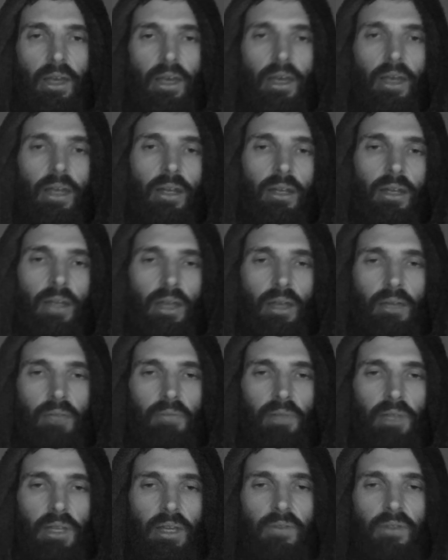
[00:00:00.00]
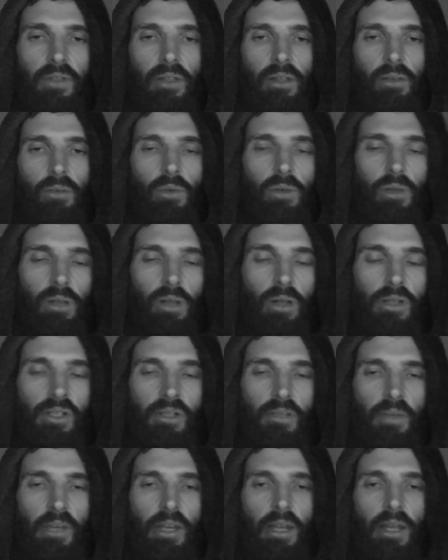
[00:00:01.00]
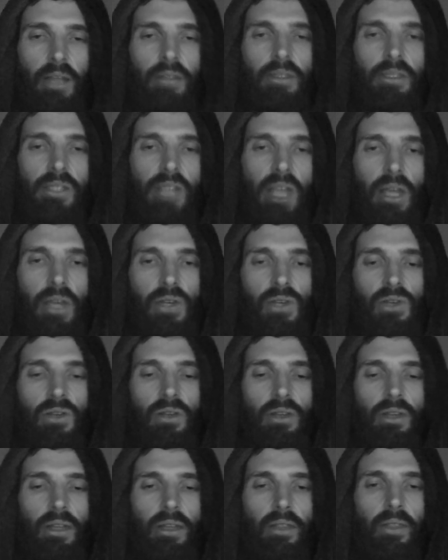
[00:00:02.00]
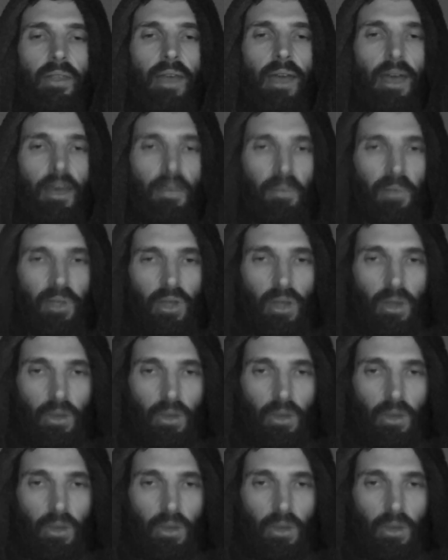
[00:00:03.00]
and I believe there will also be an ad section in the app